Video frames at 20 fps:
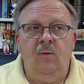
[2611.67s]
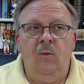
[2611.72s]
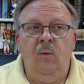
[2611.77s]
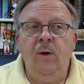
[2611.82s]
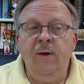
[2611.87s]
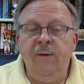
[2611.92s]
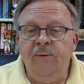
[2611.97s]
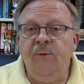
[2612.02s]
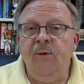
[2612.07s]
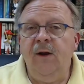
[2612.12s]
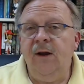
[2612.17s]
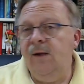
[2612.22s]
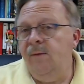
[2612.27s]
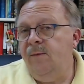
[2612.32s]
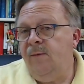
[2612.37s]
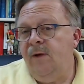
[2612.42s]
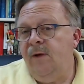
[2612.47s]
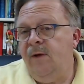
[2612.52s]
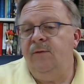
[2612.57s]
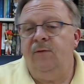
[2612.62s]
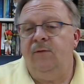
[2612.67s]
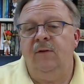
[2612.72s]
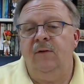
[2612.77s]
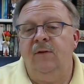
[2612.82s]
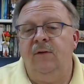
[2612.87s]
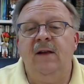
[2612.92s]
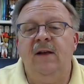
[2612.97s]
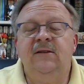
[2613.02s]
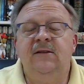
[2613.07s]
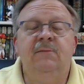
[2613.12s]
with freedom comes
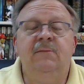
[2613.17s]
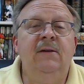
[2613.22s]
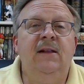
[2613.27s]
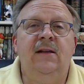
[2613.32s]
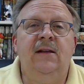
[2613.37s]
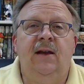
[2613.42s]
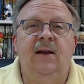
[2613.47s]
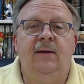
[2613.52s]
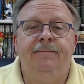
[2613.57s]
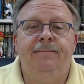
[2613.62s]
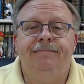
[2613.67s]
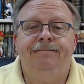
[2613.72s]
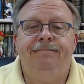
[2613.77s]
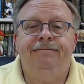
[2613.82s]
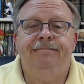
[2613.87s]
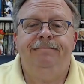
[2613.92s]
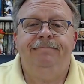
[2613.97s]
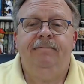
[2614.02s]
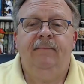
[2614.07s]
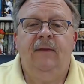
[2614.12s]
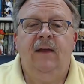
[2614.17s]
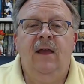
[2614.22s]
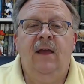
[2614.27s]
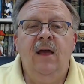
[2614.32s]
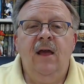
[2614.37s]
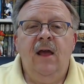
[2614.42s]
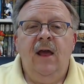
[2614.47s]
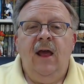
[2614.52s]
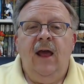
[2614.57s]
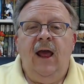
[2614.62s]
responsibility.
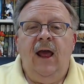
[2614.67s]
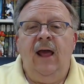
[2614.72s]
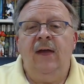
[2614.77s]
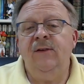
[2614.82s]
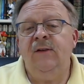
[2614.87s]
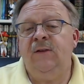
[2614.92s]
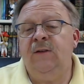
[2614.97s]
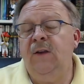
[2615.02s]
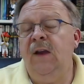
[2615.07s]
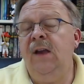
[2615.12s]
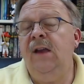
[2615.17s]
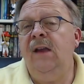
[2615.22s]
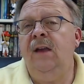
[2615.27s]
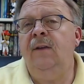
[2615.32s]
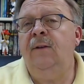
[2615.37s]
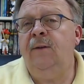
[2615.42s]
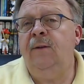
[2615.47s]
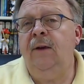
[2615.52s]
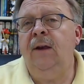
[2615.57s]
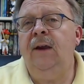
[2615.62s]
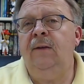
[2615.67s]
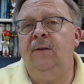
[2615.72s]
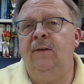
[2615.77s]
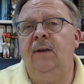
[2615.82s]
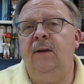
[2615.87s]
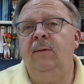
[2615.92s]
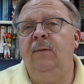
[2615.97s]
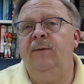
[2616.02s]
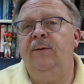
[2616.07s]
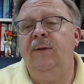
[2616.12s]
And the CDC
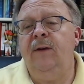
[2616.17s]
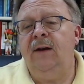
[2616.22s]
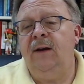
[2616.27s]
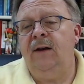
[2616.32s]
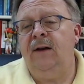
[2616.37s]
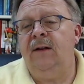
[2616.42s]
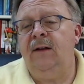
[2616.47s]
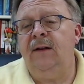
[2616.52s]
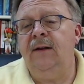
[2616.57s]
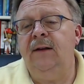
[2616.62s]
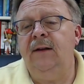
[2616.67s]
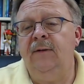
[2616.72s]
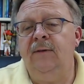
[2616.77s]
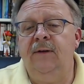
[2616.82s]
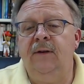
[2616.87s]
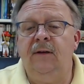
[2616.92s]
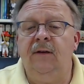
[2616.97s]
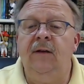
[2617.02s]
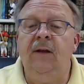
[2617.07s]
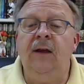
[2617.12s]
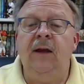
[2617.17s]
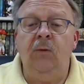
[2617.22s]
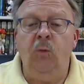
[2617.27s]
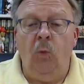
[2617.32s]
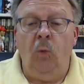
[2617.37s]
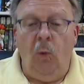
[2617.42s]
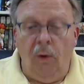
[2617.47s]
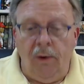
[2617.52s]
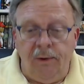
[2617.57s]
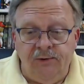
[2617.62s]
seems very clear that
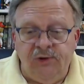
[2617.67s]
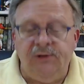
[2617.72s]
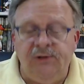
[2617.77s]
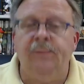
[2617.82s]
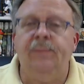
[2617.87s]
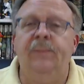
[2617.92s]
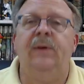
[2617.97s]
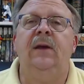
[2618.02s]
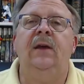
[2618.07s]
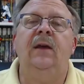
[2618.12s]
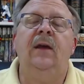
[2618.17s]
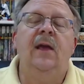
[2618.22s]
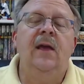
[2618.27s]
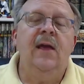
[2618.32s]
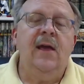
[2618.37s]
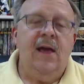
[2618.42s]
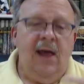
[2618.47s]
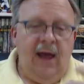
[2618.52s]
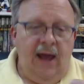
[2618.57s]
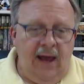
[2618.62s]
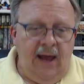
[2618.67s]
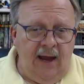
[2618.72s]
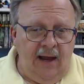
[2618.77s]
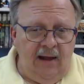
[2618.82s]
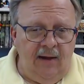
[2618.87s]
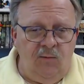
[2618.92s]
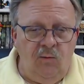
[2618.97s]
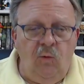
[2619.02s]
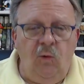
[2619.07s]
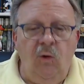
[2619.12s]
in worshiping
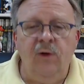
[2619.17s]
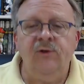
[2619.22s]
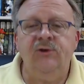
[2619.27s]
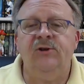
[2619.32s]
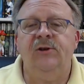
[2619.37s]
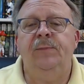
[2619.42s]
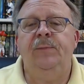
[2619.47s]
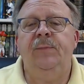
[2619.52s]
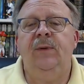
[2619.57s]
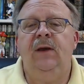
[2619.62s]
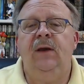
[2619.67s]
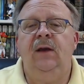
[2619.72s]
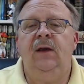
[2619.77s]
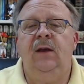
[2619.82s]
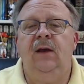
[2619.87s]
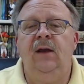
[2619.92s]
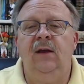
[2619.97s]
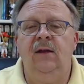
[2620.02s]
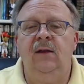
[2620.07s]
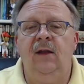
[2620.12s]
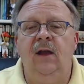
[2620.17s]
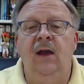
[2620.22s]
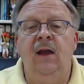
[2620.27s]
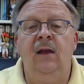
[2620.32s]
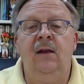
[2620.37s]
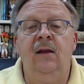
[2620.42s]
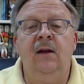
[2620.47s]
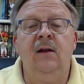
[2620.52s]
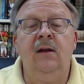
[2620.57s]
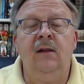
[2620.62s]
in
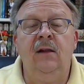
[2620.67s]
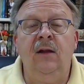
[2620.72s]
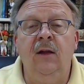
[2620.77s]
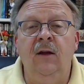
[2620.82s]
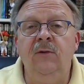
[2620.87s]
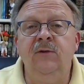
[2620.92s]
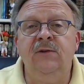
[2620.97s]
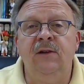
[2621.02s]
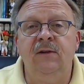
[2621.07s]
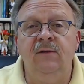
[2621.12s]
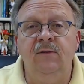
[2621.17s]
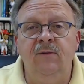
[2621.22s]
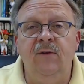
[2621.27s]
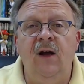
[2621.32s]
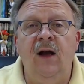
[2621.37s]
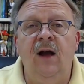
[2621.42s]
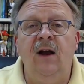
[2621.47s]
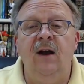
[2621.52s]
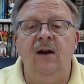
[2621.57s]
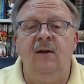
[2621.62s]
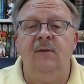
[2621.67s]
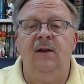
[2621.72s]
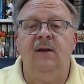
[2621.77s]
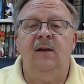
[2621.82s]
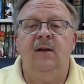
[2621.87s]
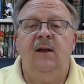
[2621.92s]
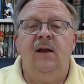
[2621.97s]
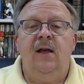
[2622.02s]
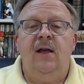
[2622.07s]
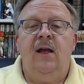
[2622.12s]
an enclosed
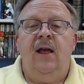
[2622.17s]
environment,